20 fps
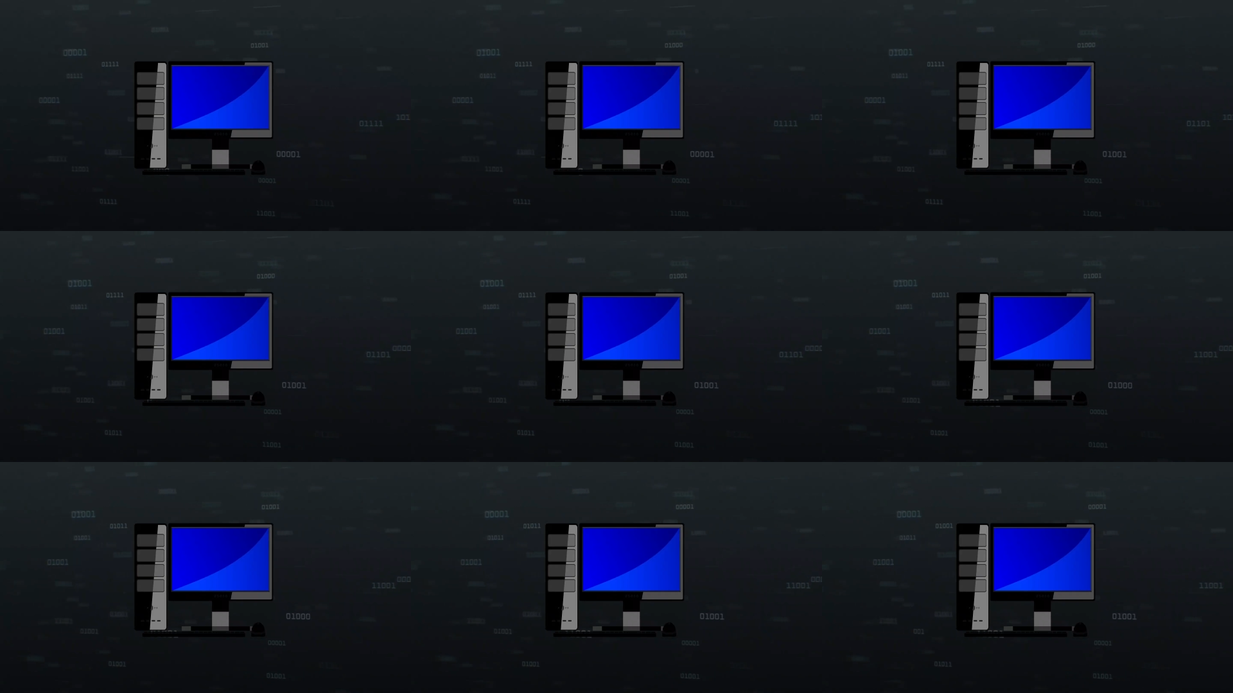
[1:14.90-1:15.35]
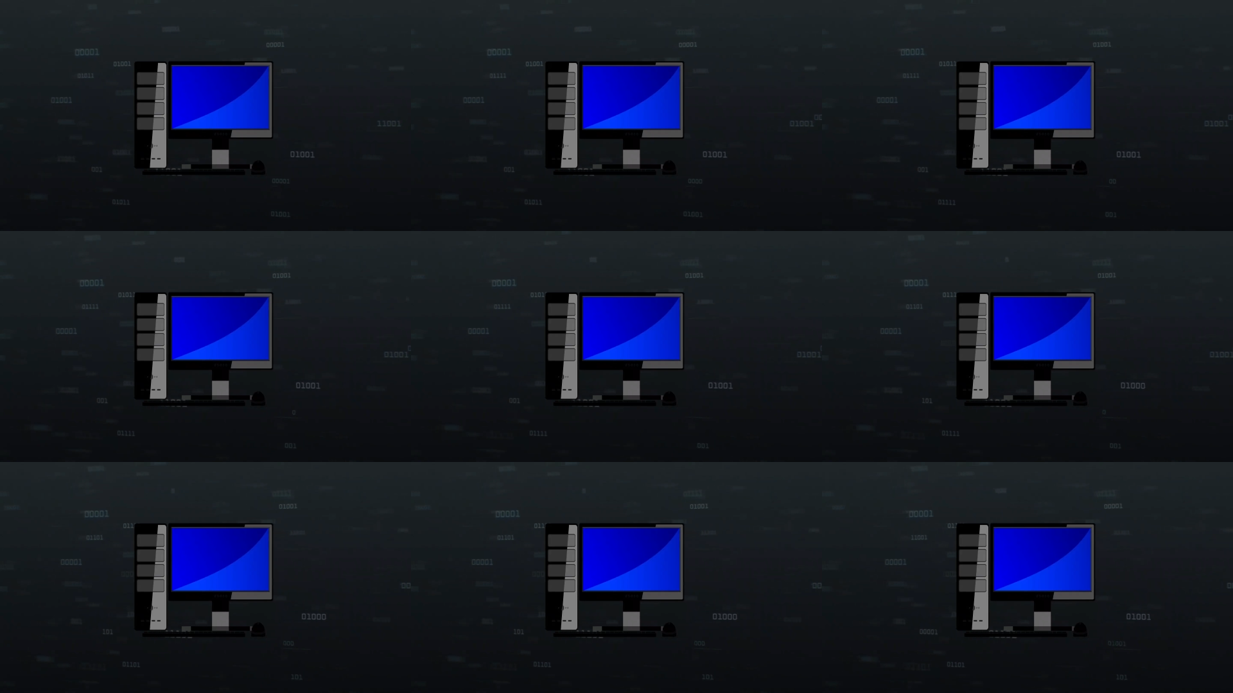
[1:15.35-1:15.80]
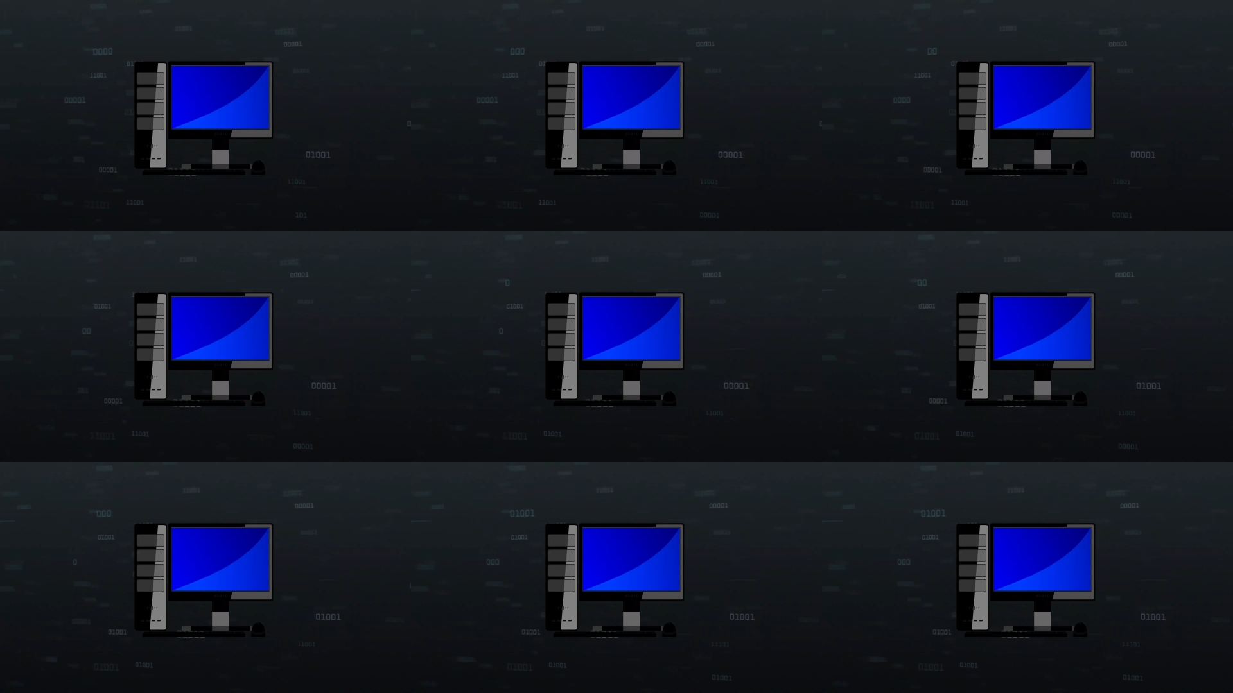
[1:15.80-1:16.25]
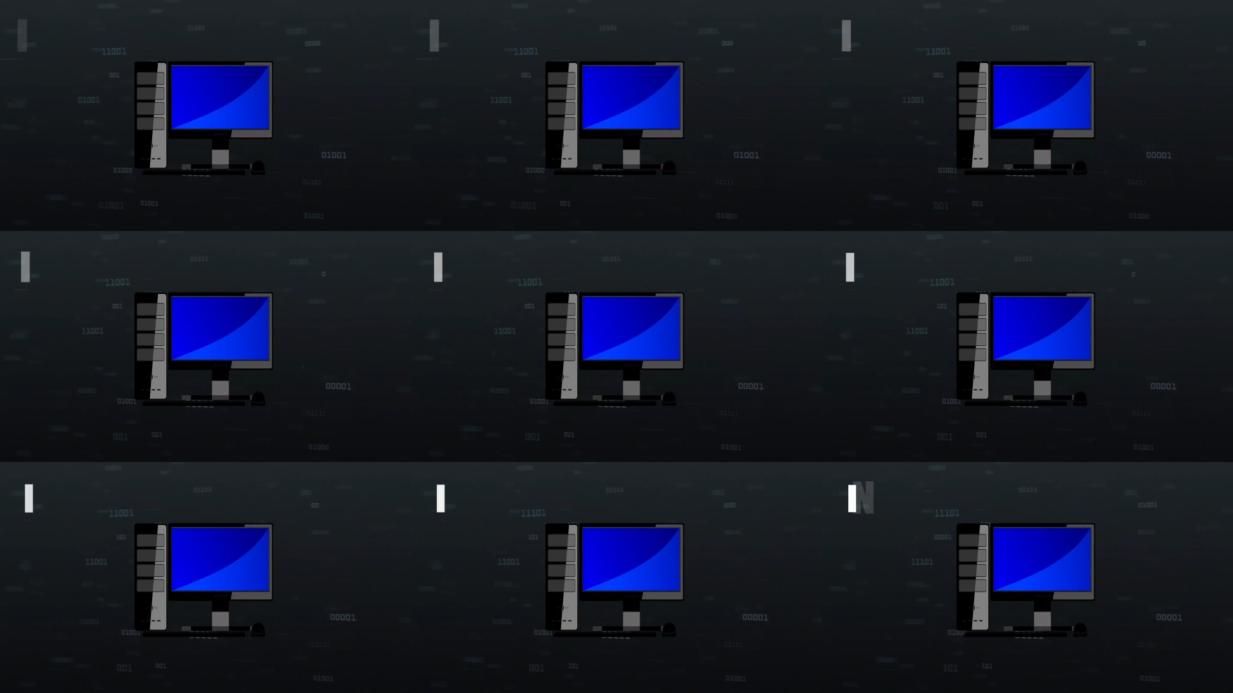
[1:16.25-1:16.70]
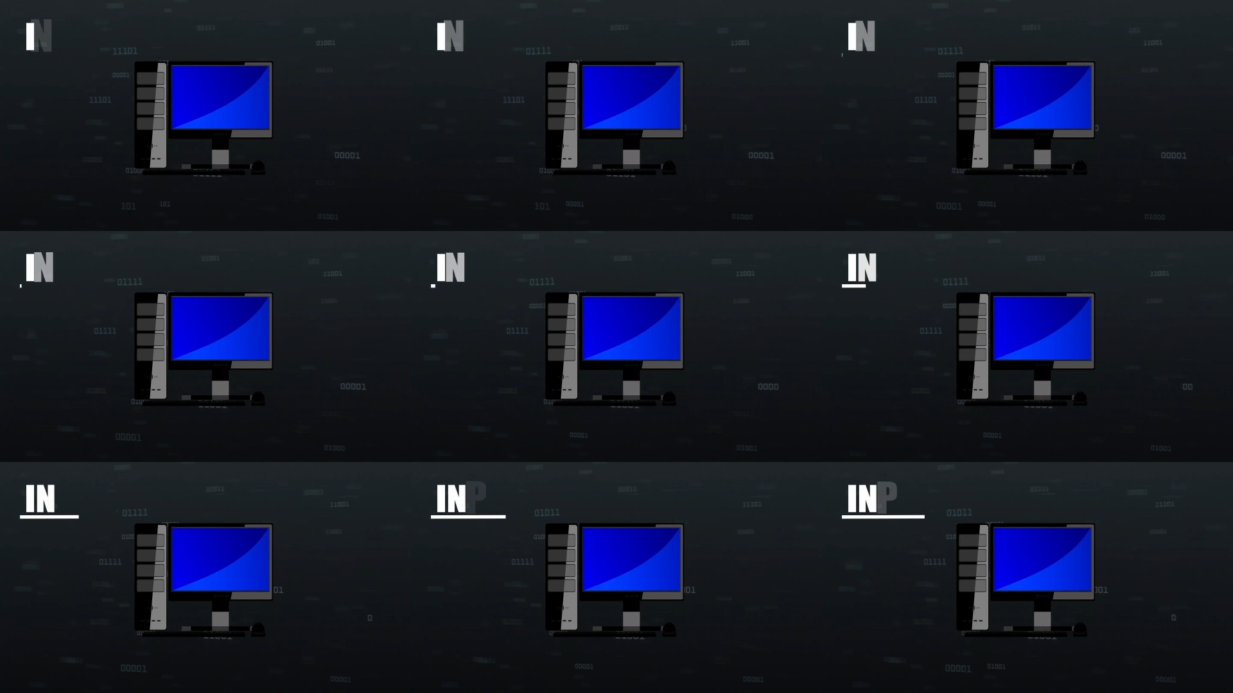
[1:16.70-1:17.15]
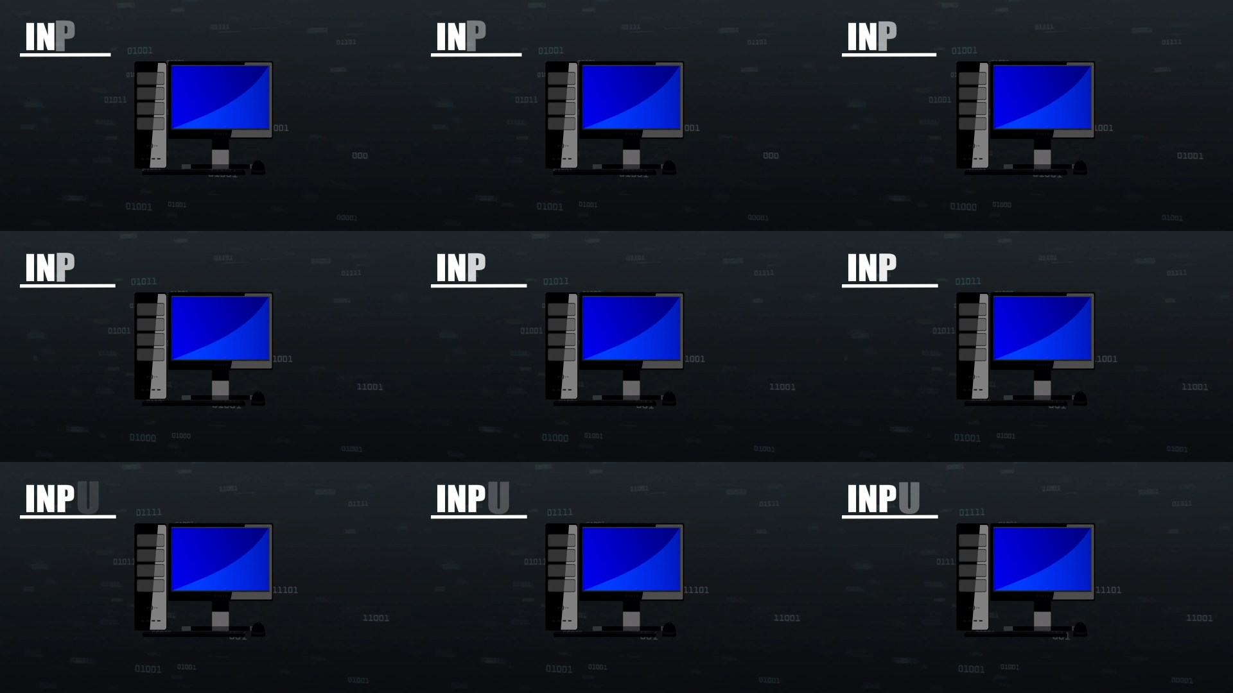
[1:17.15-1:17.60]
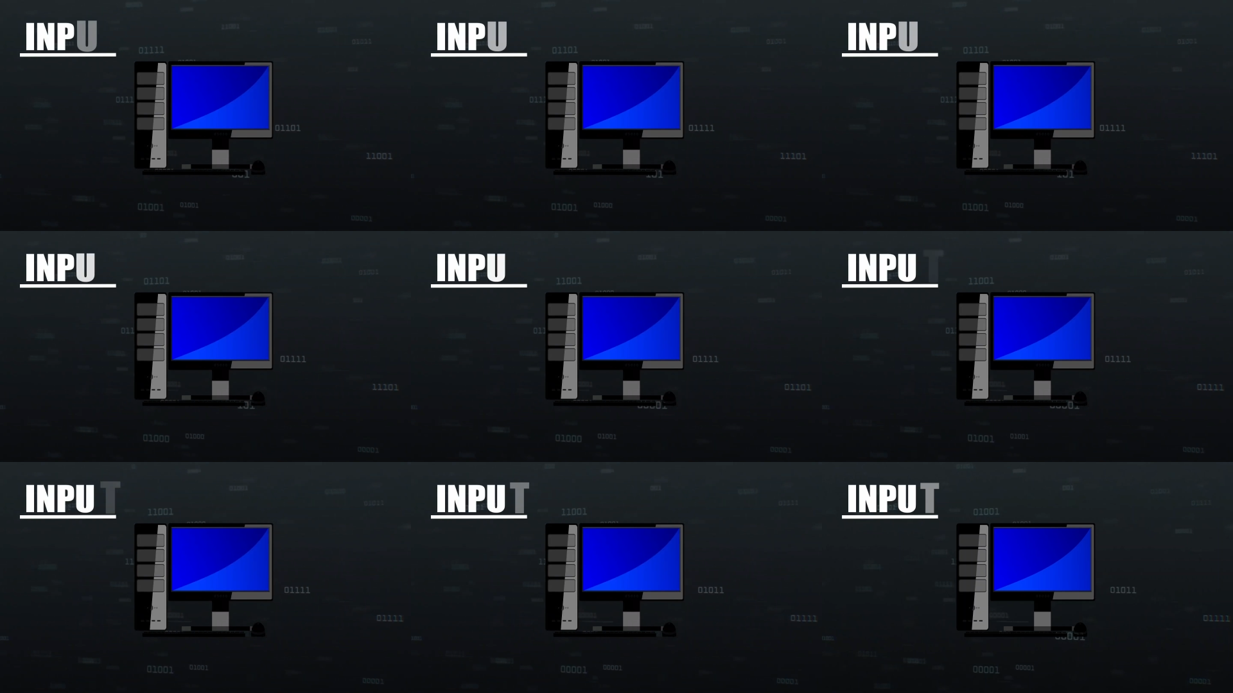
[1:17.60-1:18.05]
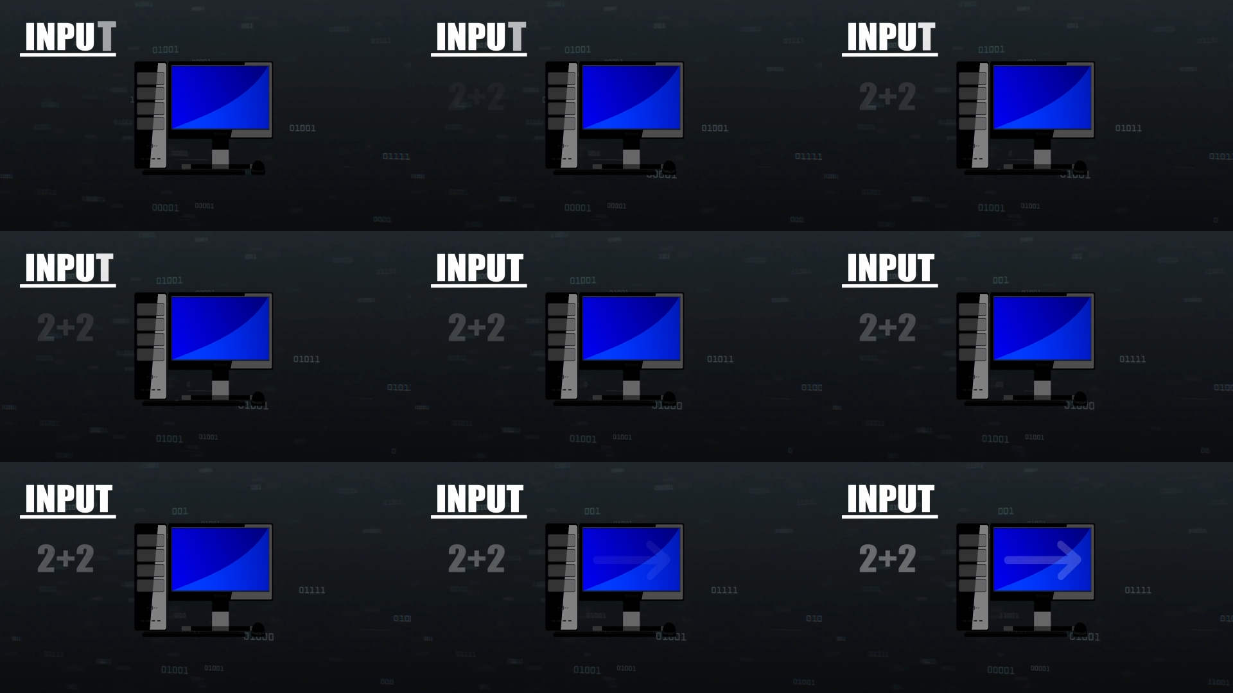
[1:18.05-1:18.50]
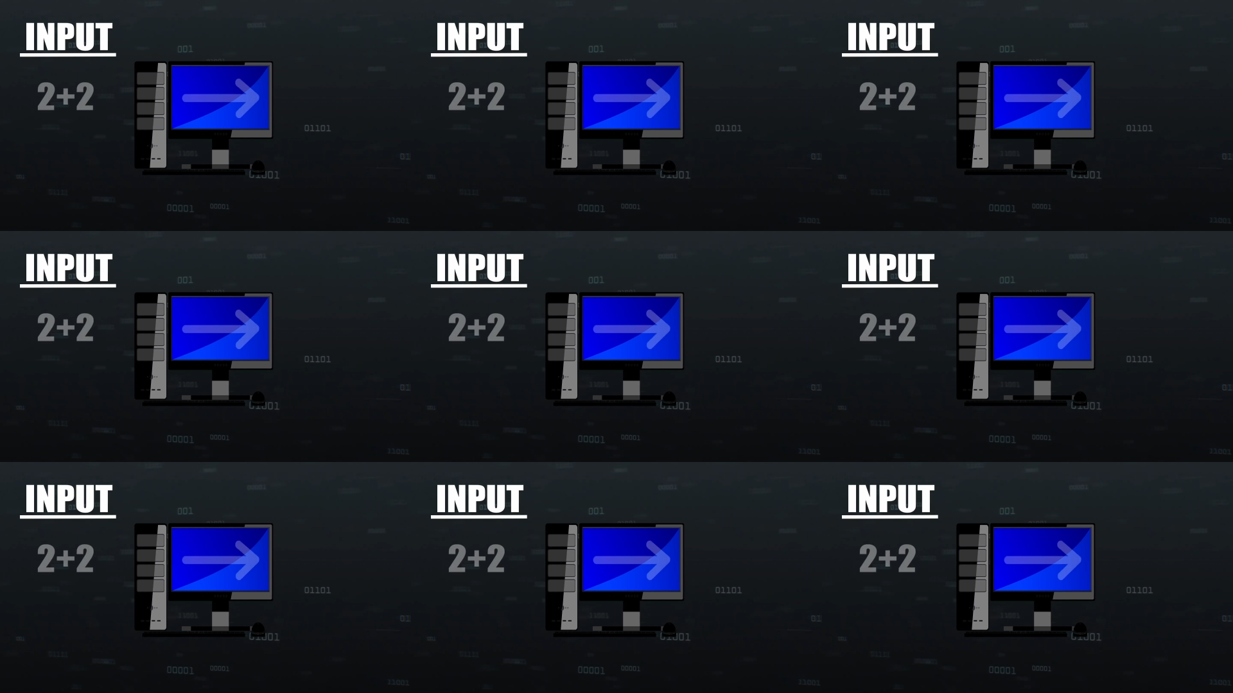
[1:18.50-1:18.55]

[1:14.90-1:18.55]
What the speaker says: (no speaker visible)